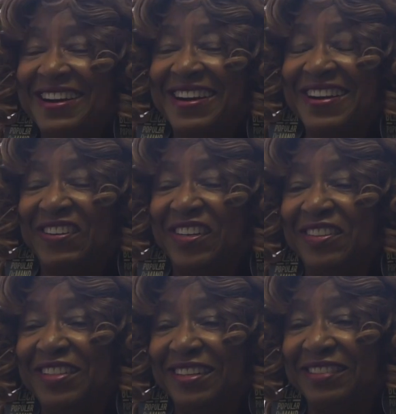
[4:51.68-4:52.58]
Well,
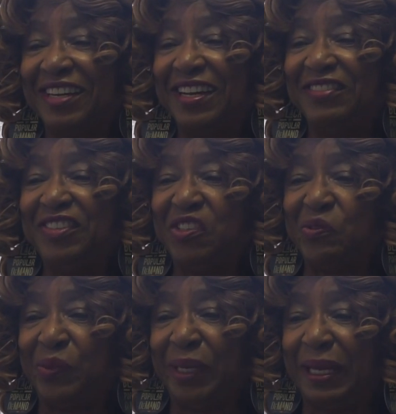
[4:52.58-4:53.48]
there are quite a few,
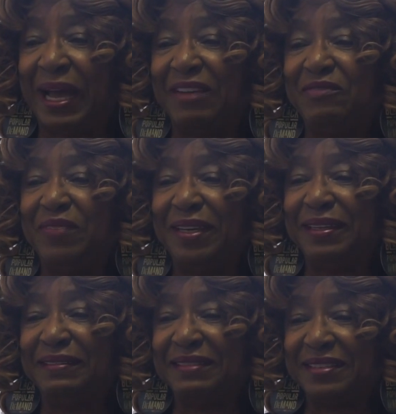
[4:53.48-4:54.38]
but I've
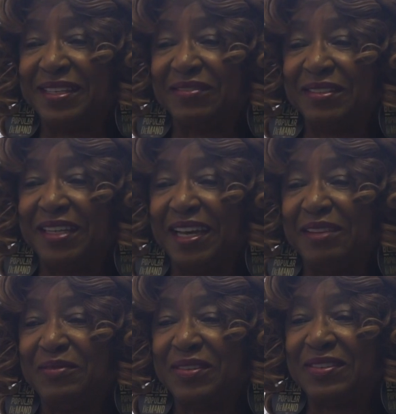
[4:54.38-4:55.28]
been several
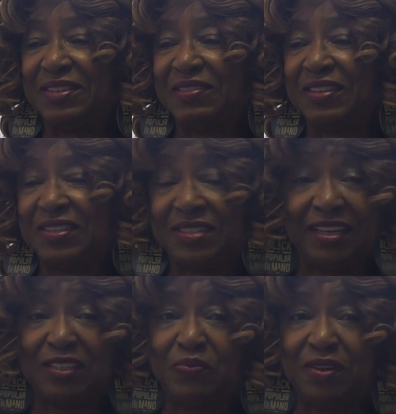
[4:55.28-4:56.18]
times to the
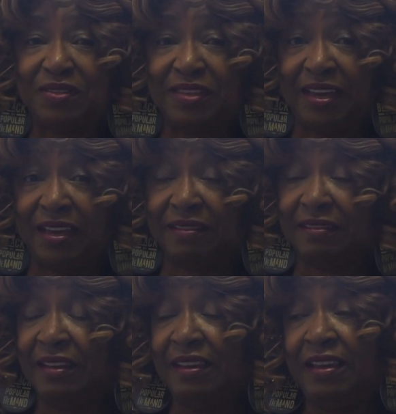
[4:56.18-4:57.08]
Shakespeare
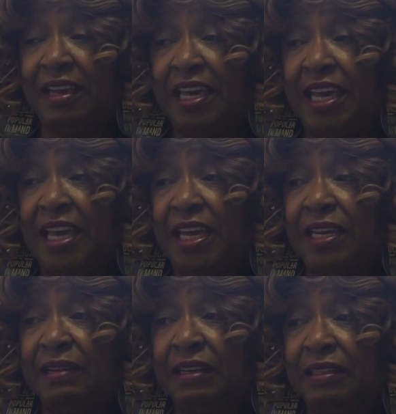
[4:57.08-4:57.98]
Theater,
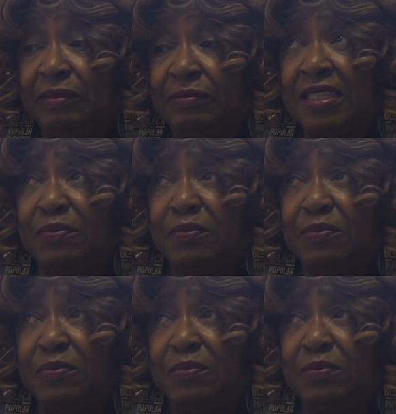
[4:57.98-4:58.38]
and just